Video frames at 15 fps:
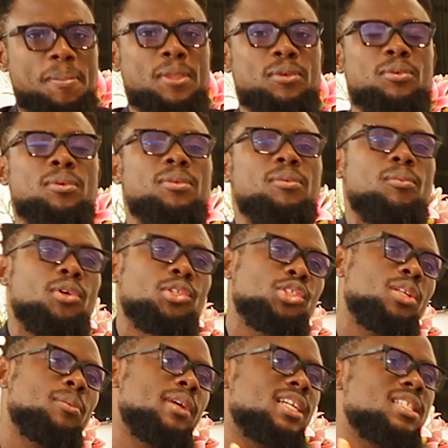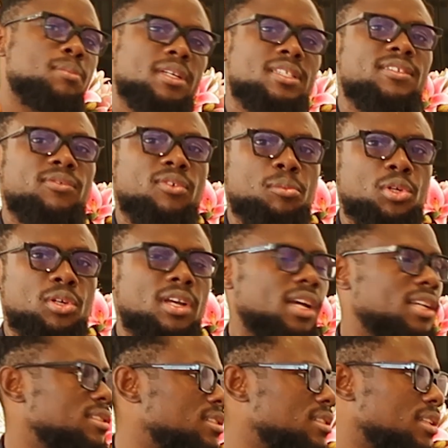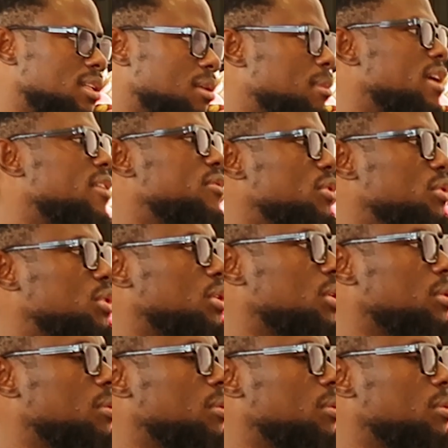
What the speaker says: so what should we be expecting from you guys in the near future?